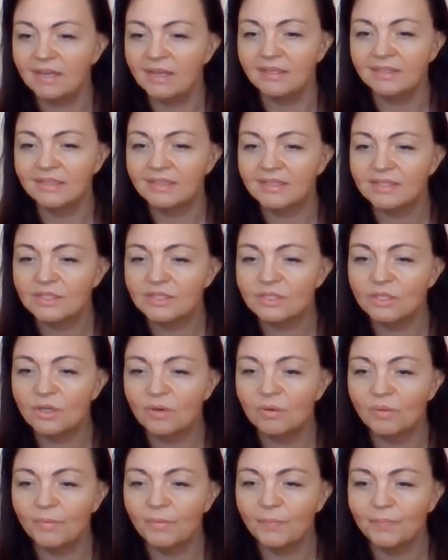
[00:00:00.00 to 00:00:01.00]
And
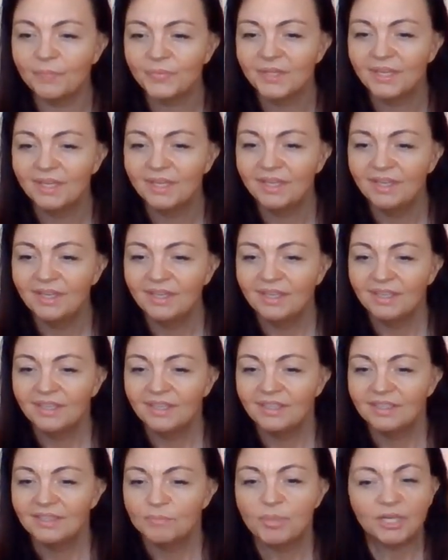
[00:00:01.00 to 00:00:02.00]
so
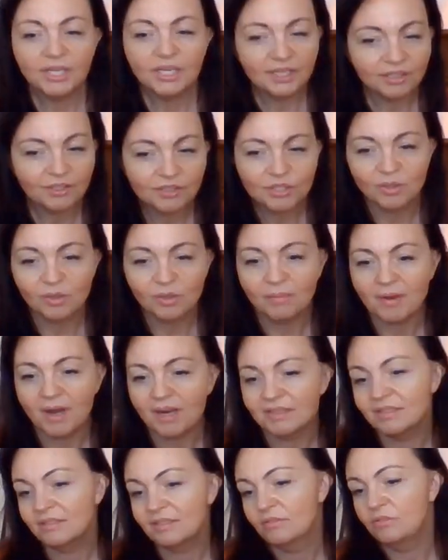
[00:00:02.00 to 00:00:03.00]
put it in your
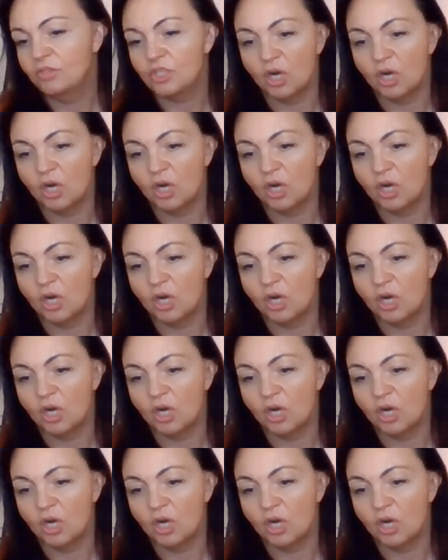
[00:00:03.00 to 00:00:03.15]
toolbox,